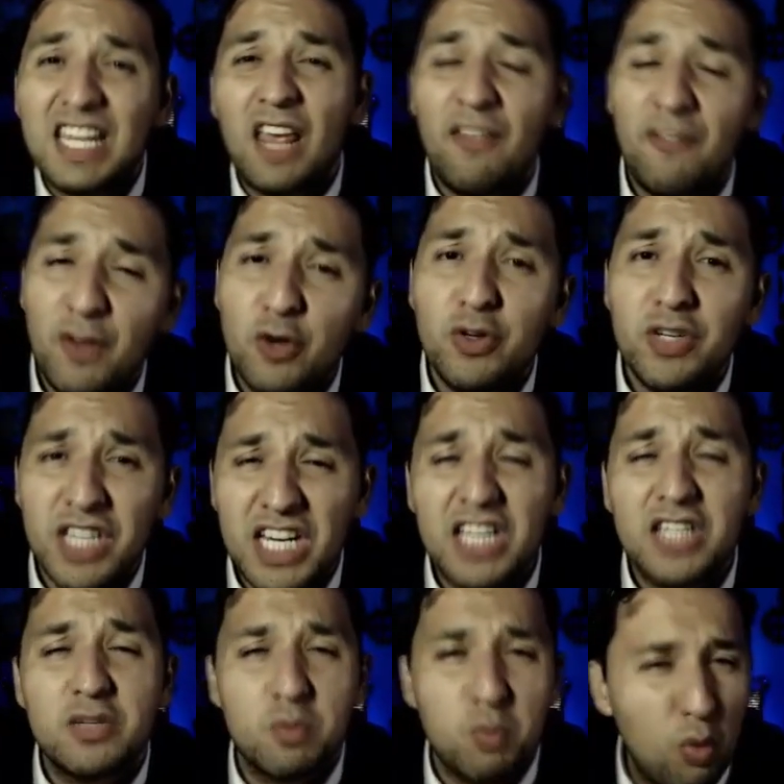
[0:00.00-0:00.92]
if you
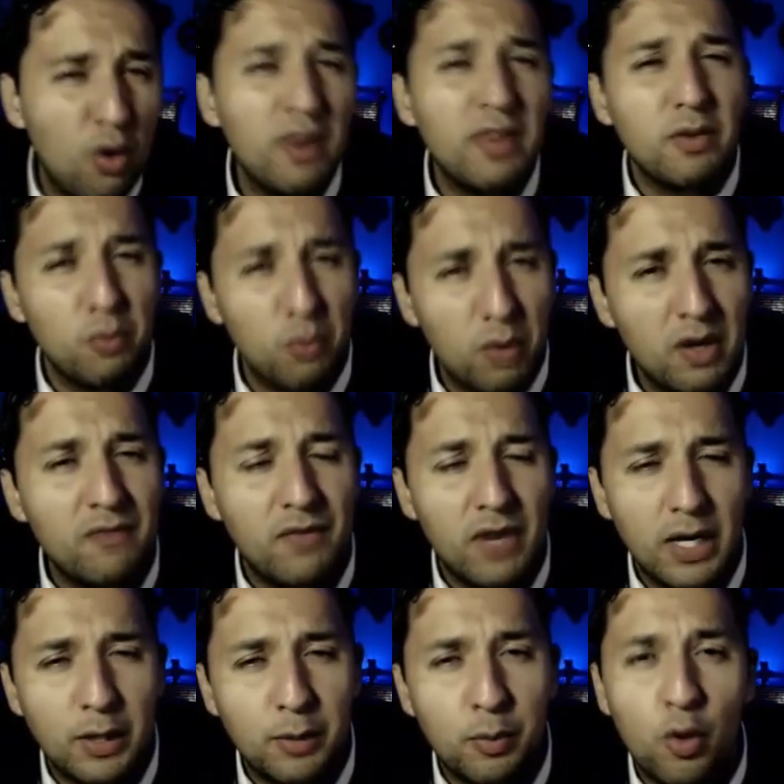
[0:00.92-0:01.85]
change more than one
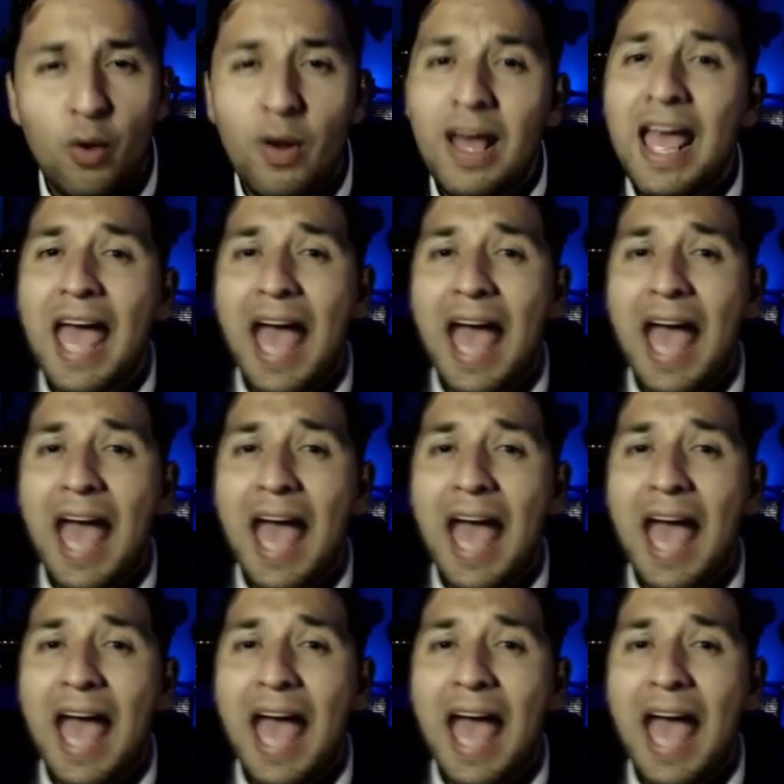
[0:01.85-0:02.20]
variable